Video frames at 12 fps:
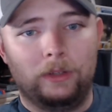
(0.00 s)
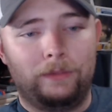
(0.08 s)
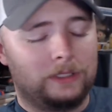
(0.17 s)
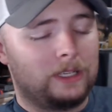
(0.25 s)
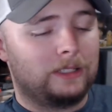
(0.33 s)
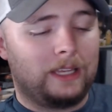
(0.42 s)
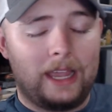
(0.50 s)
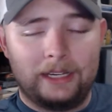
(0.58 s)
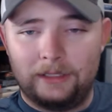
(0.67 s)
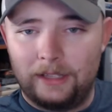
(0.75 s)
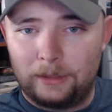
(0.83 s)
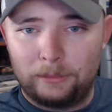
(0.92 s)
If it's got the
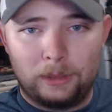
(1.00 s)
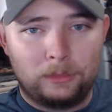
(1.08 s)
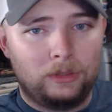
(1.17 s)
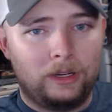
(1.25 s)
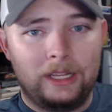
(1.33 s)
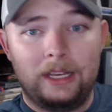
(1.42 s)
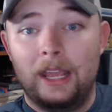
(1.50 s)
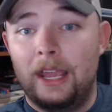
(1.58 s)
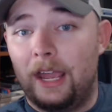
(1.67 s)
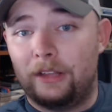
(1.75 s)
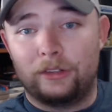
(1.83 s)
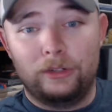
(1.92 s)
calculator bubble on it,
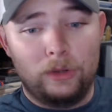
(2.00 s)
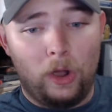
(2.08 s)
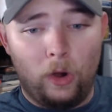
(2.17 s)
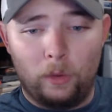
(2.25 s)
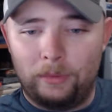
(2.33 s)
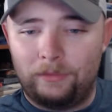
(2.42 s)
it's A New Hope.